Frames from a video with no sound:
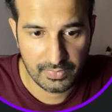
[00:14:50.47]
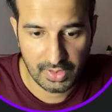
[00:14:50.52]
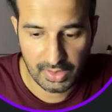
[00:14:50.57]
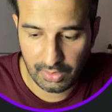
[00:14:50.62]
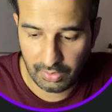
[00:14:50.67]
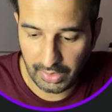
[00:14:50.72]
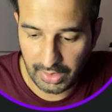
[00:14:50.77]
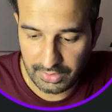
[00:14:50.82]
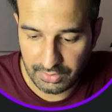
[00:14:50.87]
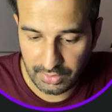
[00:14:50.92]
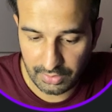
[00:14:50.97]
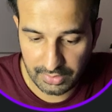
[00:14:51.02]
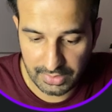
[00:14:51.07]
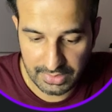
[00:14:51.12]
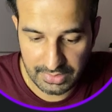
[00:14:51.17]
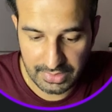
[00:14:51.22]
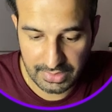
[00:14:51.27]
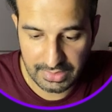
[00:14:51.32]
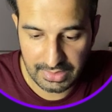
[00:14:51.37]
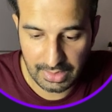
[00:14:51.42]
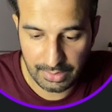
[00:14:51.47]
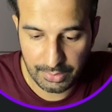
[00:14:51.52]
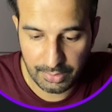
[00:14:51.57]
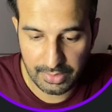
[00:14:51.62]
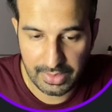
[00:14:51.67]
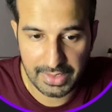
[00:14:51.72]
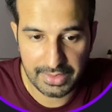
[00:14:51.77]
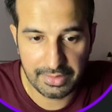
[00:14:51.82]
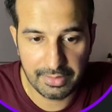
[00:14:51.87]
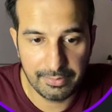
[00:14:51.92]
Okay, so this is how you
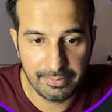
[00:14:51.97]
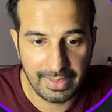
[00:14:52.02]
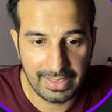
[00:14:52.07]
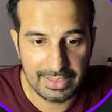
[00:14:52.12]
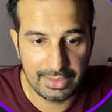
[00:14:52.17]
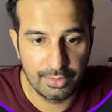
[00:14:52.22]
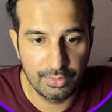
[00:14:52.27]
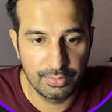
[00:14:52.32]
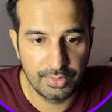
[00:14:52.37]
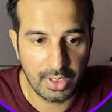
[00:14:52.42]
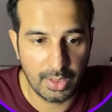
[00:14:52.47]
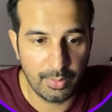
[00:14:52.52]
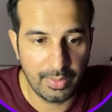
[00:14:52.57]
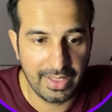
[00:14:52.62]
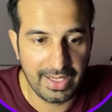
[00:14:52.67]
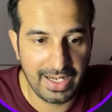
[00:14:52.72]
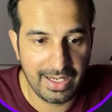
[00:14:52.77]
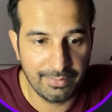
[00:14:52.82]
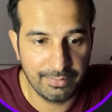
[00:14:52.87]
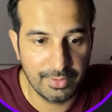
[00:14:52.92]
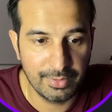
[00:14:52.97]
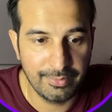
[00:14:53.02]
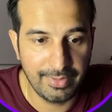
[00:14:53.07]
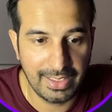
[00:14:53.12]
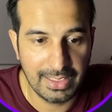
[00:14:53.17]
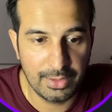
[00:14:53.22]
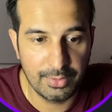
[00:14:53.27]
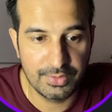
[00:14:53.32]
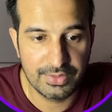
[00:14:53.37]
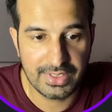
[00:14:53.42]
get the value. Now I have the
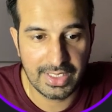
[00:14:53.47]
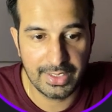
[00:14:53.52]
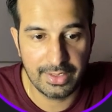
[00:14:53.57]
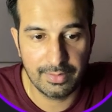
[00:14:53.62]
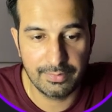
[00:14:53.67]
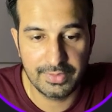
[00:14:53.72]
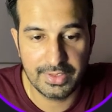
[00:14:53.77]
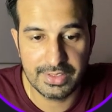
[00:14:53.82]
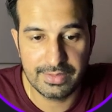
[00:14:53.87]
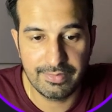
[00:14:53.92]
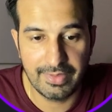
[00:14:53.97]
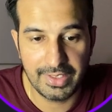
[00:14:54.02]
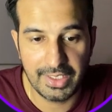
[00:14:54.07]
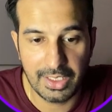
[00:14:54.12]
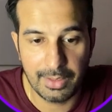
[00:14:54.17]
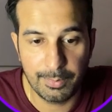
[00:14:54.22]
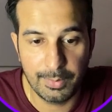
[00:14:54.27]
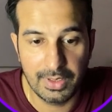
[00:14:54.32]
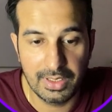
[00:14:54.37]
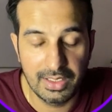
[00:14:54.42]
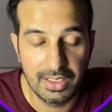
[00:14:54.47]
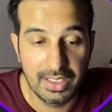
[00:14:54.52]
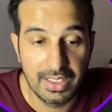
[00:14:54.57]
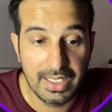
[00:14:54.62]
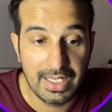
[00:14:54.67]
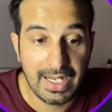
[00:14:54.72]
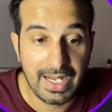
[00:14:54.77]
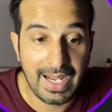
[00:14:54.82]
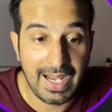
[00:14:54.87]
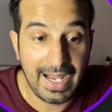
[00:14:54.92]
value inside of this variable
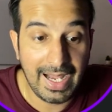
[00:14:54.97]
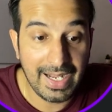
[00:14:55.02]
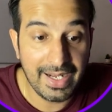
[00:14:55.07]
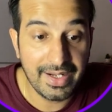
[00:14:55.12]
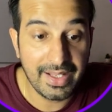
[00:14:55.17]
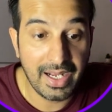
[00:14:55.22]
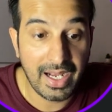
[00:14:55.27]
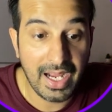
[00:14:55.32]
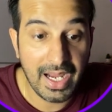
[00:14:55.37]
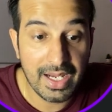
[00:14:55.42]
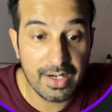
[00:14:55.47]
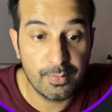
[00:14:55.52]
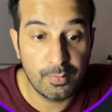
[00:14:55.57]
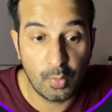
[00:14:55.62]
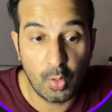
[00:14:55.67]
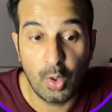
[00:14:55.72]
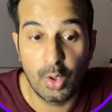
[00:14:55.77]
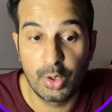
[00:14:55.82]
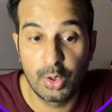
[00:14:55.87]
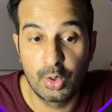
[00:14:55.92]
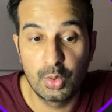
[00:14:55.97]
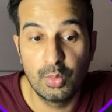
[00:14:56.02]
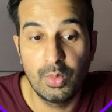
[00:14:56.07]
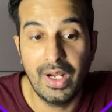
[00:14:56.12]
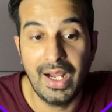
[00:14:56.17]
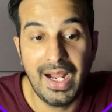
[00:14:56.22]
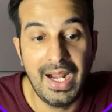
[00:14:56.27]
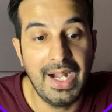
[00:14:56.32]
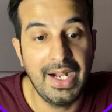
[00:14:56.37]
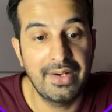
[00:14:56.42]
and I want to
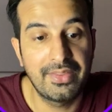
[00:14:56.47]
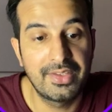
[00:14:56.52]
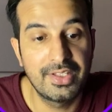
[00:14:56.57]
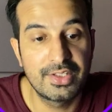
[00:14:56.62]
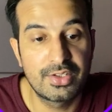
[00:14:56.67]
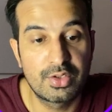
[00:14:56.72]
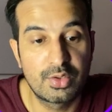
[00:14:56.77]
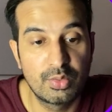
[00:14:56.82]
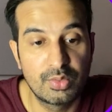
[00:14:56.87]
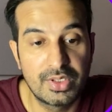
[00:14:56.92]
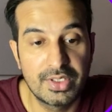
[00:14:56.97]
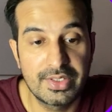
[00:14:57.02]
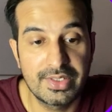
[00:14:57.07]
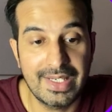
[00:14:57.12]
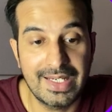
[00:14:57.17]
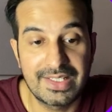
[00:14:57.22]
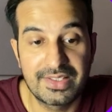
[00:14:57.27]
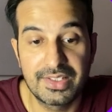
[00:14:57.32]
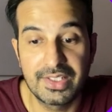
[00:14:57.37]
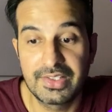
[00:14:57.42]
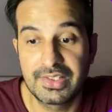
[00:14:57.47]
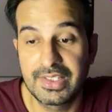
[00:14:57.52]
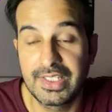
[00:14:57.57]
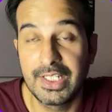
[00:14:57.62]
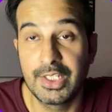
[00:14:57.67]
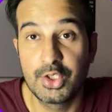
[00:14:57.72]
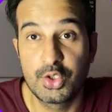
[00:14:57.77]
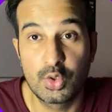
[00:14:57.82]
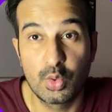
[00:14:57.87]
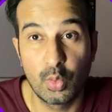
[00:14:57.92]
add this to the
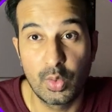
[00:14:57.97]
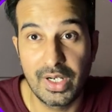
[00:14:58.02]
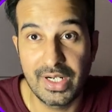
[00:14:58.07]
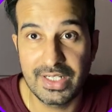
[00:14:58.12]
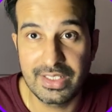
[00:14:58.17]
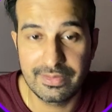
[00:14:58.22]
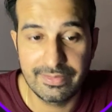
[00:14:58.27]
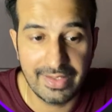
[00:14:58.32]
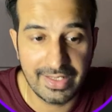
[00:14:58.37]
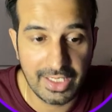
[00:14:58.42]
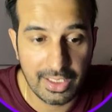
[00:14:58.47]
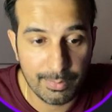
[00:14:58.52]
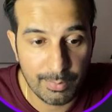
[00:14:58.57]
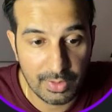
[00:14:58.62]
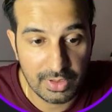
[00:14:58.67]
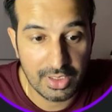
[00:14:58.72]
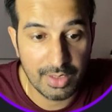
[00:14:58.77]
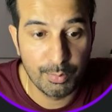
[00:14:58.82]
existing students variable.